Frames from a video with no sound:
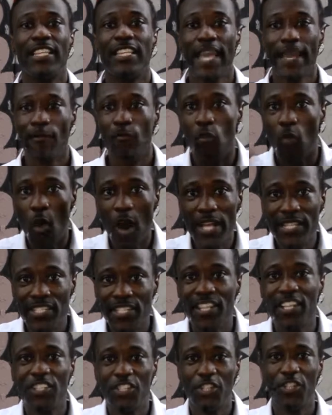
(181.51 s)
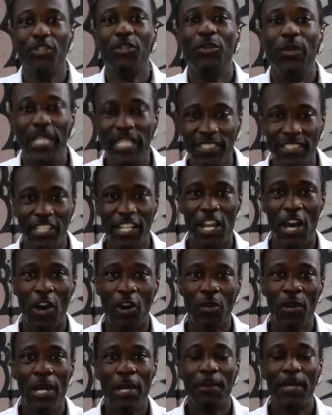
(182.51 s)
They want to do it, you
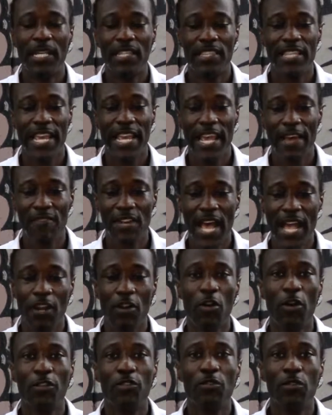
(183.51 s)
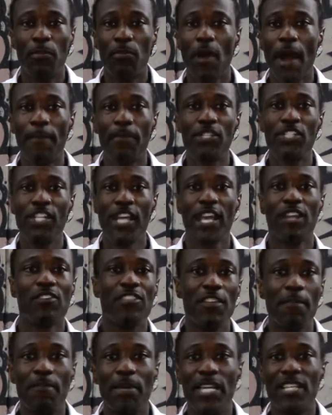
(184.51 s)
know, but they have not gone through the proper
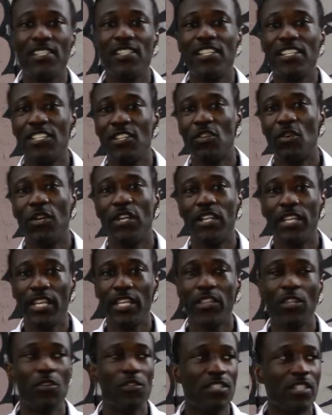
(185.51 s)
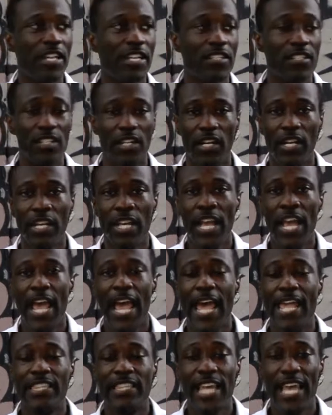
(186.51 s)
channels of business in order to get those things done.
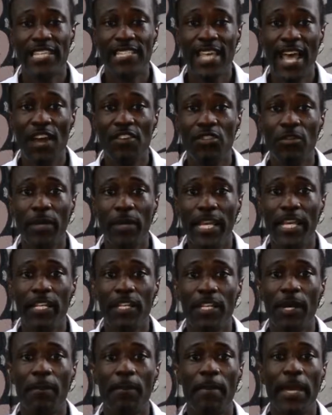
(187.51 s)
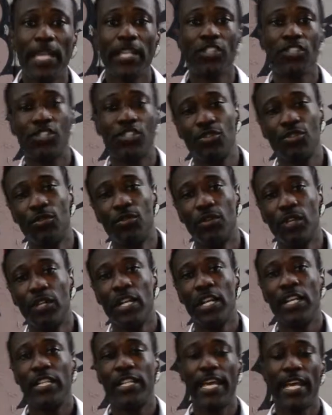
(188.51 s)
And that's how you end up making sure
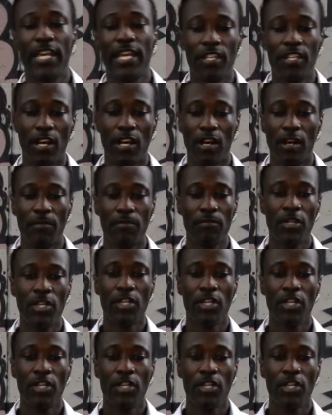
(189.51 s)
that um,